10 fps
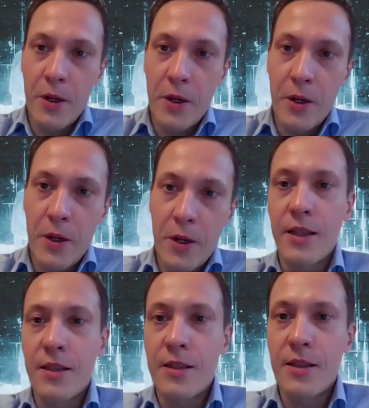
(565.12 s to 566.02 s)
that
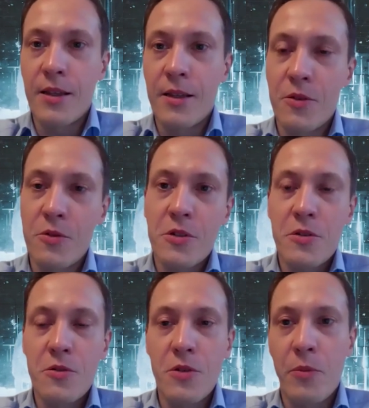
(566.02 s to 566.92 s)
the
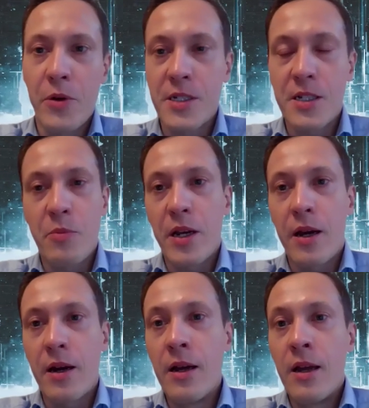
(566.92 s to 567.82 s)
users do appreciate it,
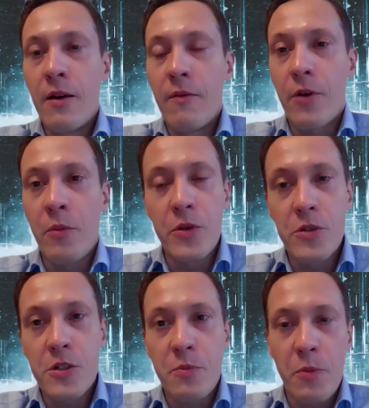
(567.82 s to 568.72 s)
but from
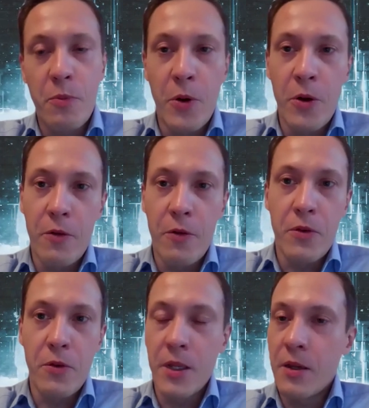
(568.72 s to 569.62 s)
users' point of
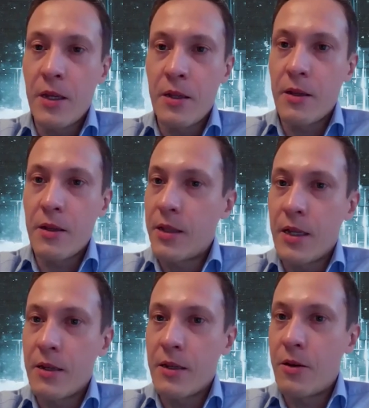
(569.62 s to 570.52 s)
view,
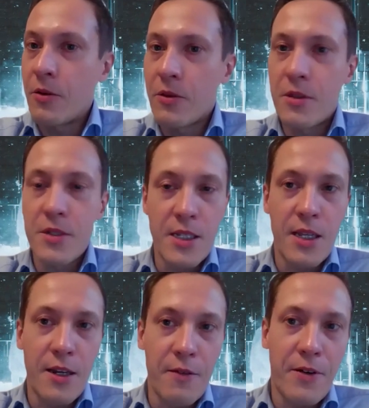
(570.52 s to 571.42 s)
they don't see a
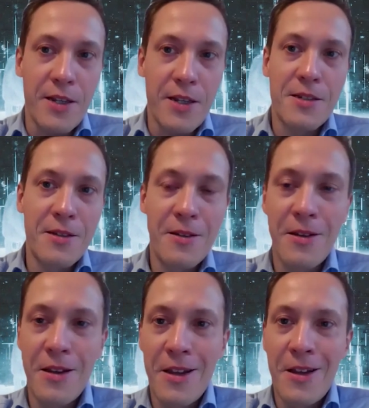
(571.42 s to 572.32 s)
difference
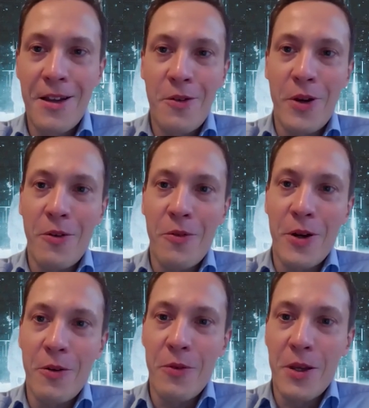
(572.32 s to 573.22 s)

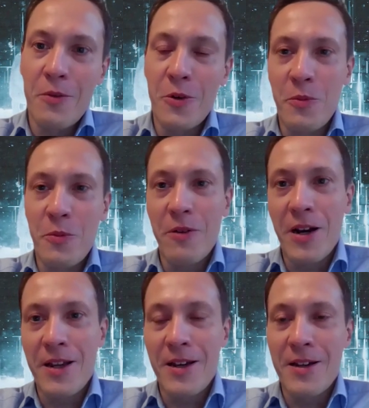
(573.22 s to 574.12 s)
whether we would be
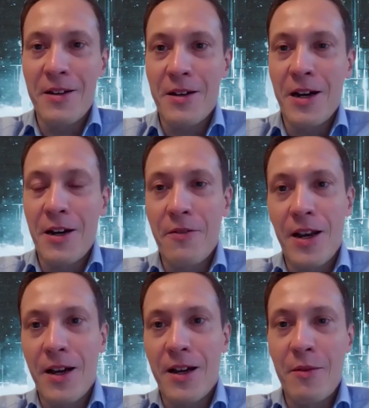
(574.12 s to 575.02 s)
running in a kind of
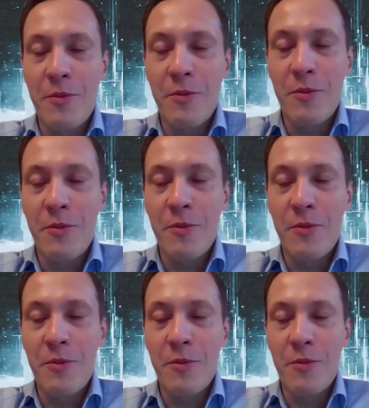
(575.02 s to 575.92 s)
like a
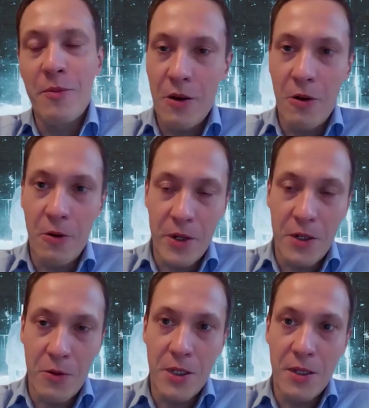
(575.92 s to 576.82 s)
business as usual, or
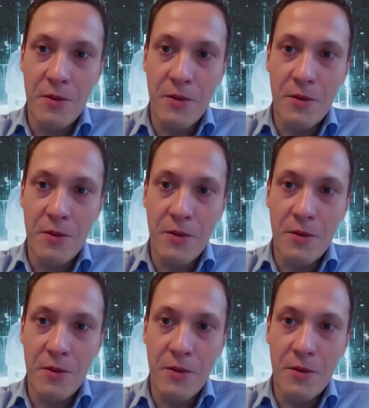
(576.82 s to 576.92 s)
we do